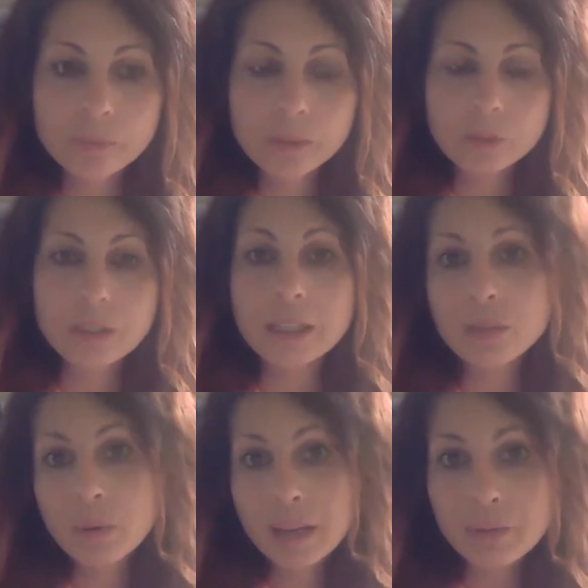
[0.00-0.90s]
So that's
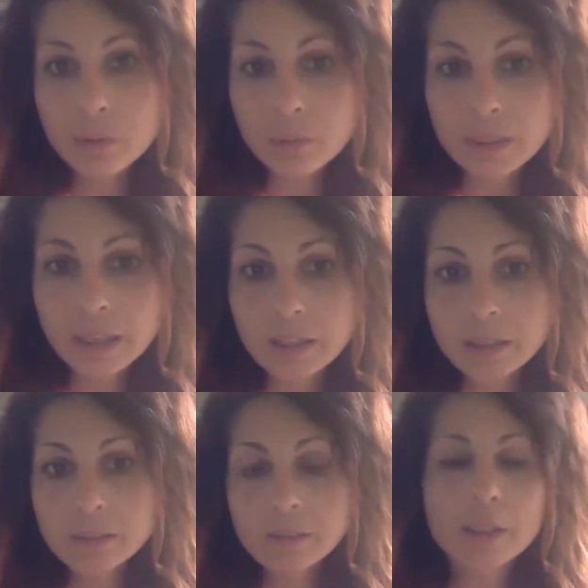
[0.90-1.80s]
why I have a
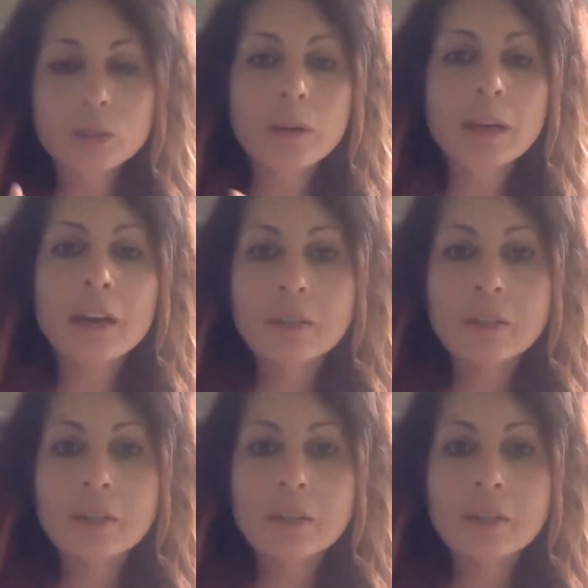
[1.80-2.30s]
planner. That's why I have